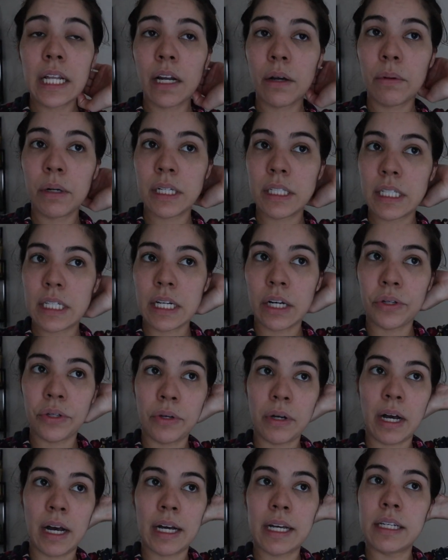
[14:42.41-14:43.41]
that I wanted to tell
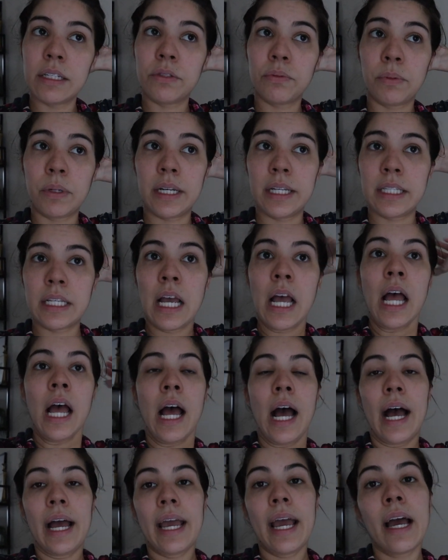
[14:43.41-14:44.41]
you guys was
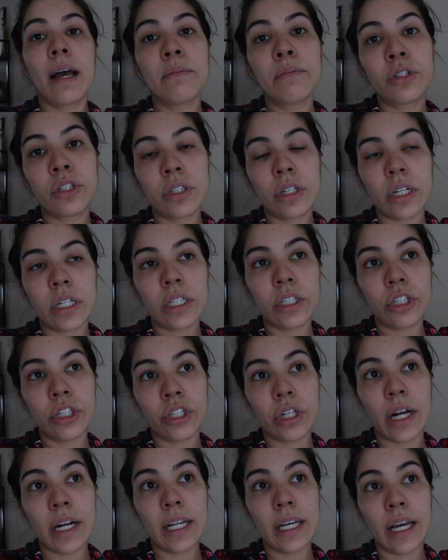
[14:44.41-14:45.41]
I am starting to
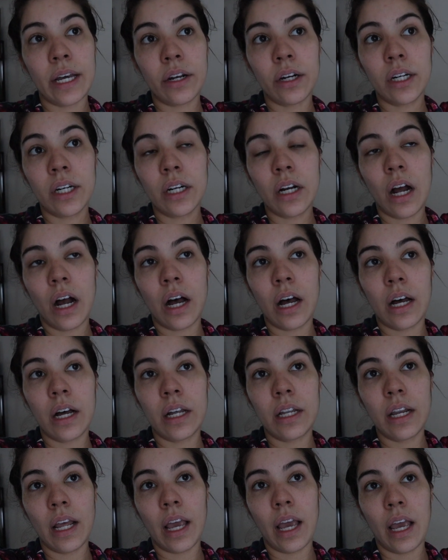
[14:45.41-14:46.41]
try to get her
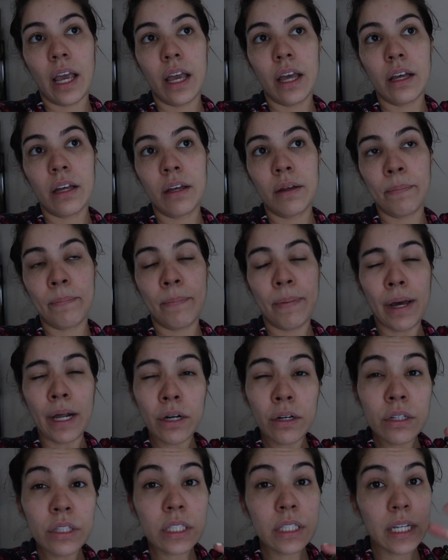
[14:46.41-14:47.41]
on a
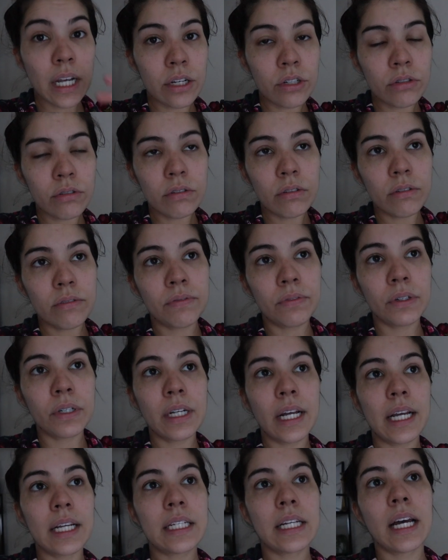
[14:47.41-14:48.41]
better schedule
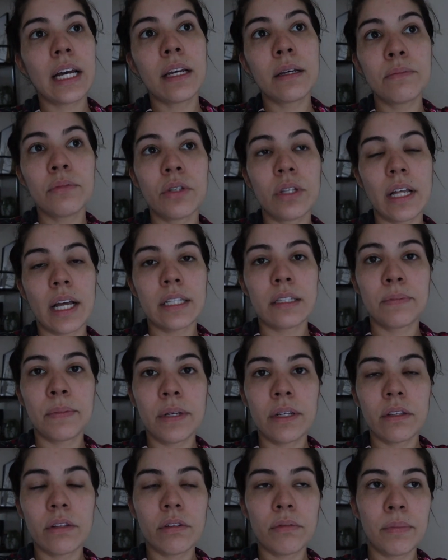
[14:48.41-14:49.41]
for nighttime, so that's
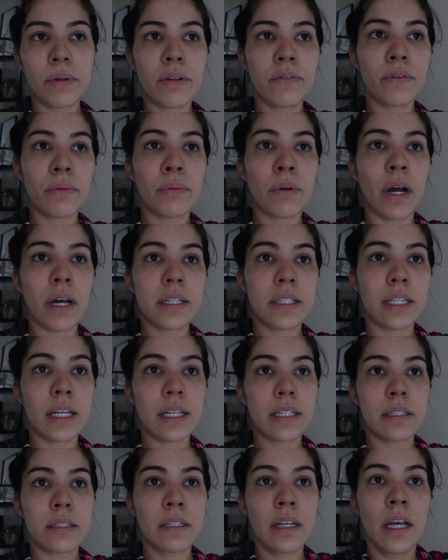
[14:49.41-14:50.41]
been a little bit of a
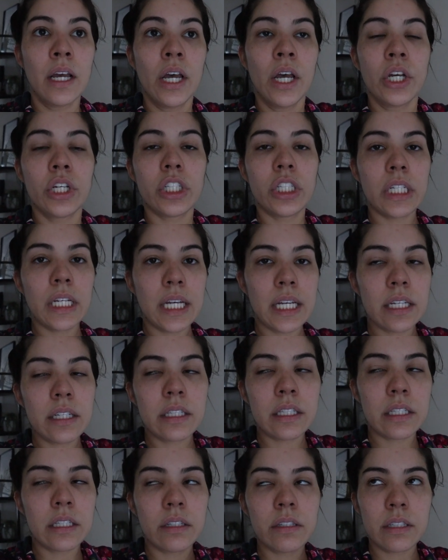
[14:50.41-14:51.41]
process. She
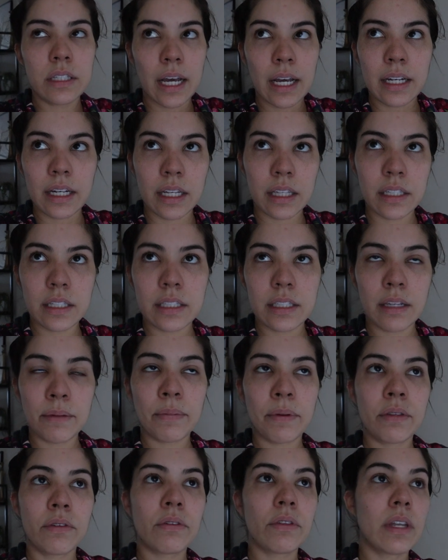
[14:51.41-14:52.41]
is still technically
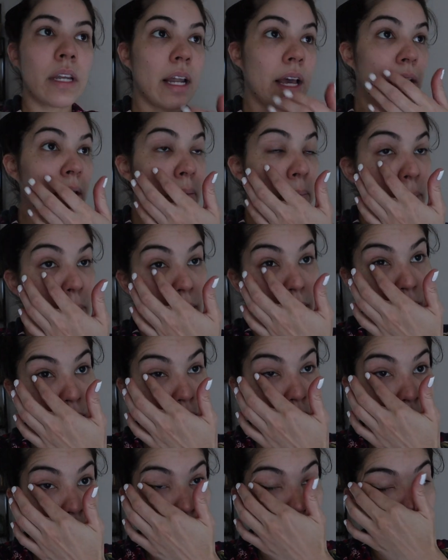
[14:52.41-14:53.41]
sleeping through the night,
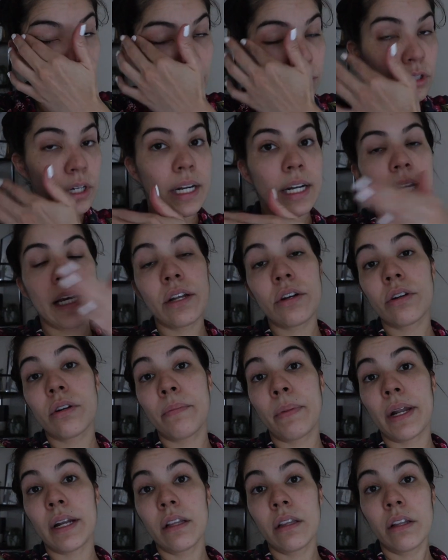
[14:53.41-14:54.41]
but I'm trying to get her
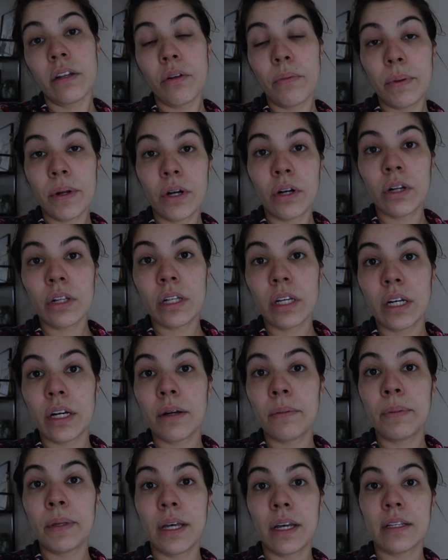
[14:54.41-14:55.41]
to bed a little bit
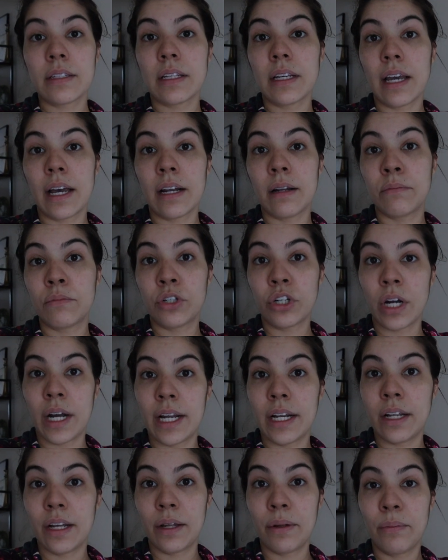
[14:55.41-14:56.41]
earlier because again, I'm
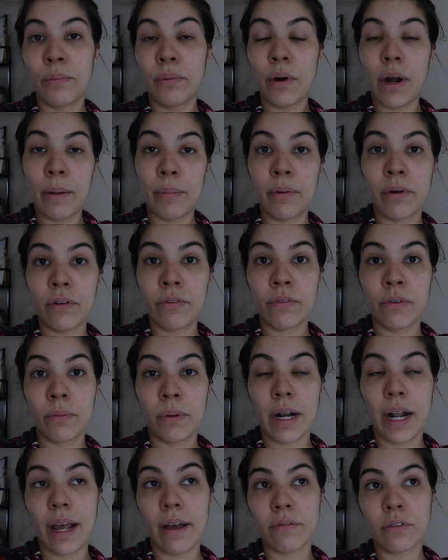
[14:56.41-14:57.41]
trying to prep her for
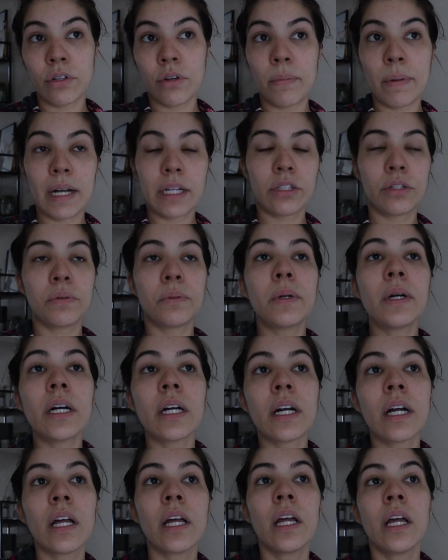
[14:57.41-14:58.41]
when I have to go back to
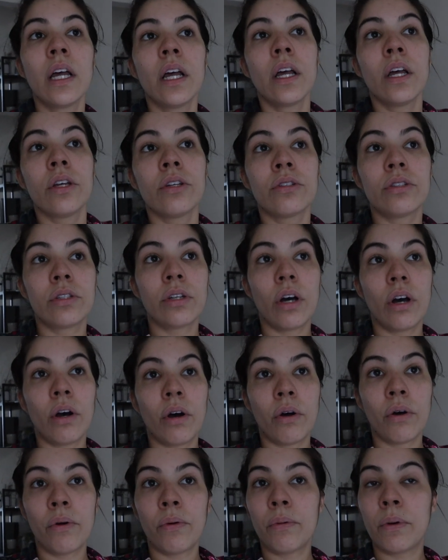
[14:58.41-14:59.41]
work.
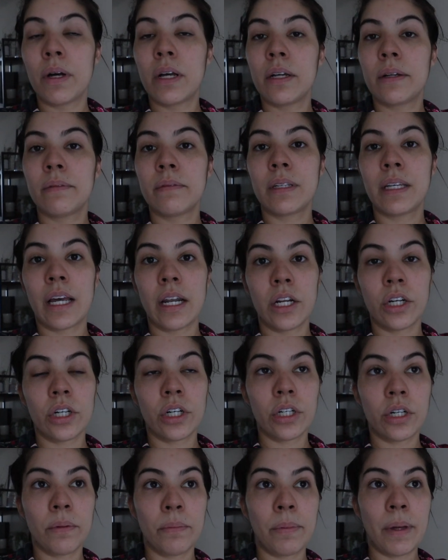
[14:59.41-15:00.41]
So getting
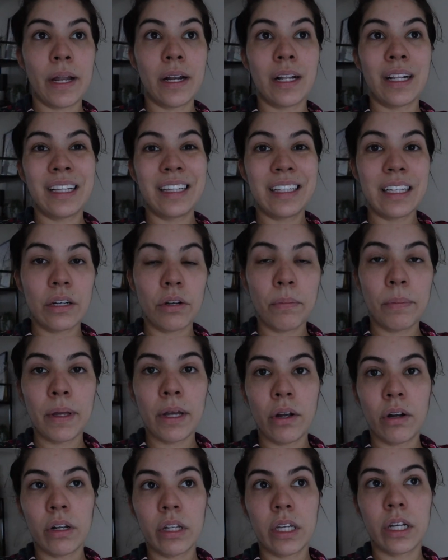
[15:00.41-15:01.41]
her to bed a little
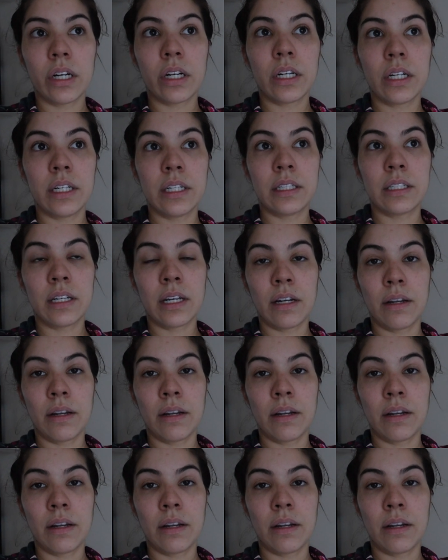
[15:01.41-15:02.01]
bit earlier is